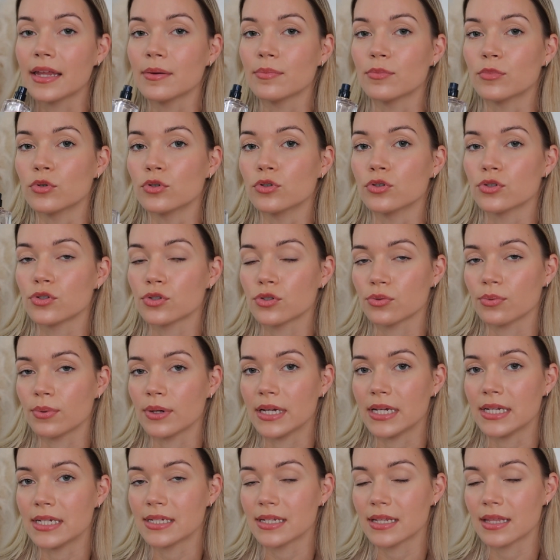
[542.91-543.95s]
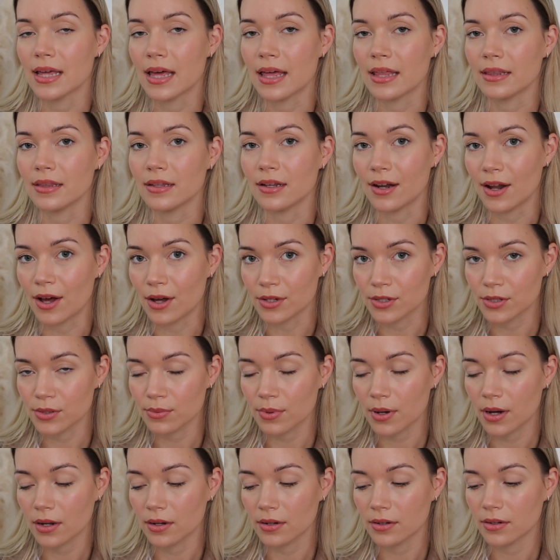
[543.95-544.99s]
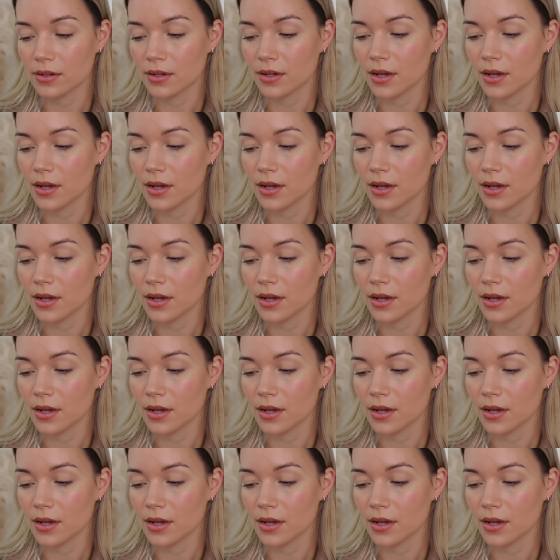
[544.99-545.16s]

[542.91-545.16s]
more sweet than the last one,